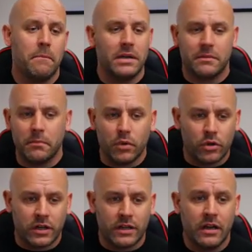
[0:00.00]

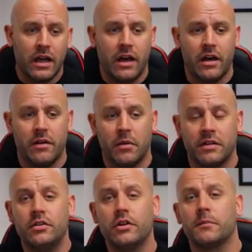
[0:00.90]
mid-morning. I
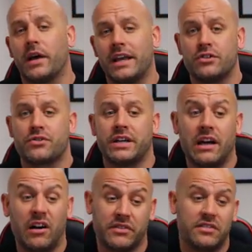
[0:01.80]
took my entry
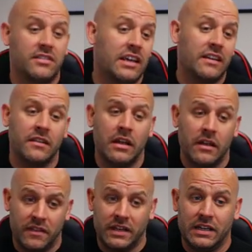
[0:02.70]
after seeing
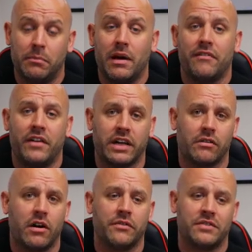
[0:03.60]
the Betfair
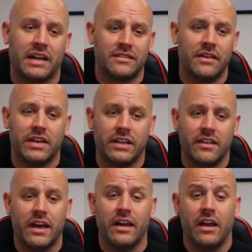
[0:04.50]
graphs activity
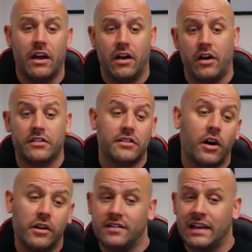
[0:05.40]
there. I
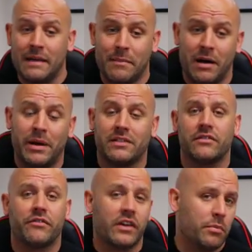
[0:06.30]
started to lay Malpass at
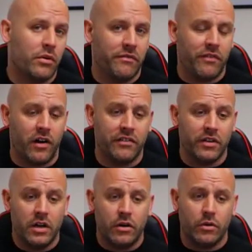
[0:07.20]
3.5,
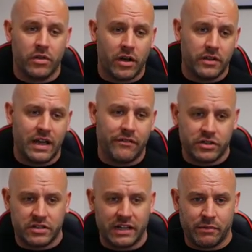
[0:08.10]
although the
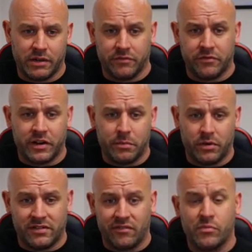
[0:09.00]
average stake went on for
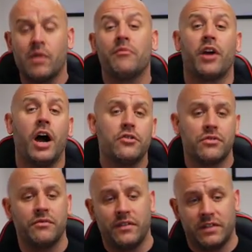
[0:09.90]
3.71 for
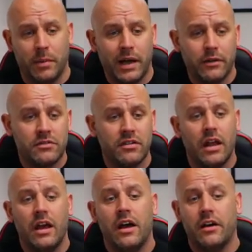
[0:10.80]

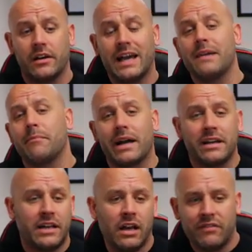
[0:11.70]
£150. Came
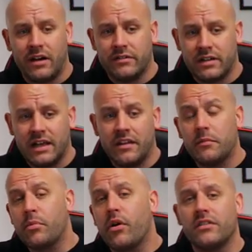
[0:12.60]
back a couple of hours later, the
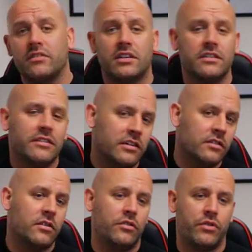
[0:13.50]
price had
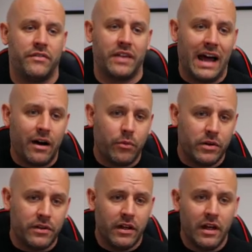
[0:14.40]
continued to drift
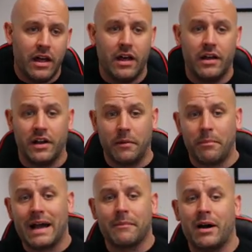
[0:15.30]
outward, and I
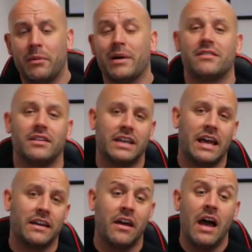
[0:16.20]
backed Malpass
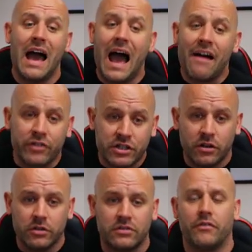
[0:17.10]
again. Average
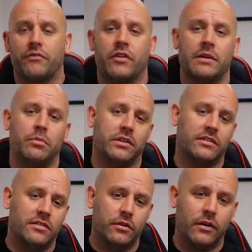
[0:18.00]
odds of
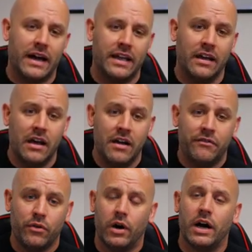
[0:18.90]
3.28
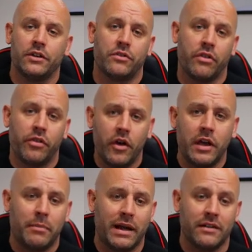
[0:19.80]
for
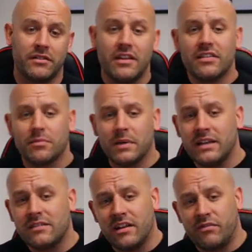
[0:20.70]
£130. This
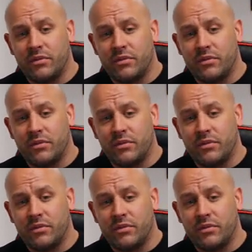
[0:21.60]
means if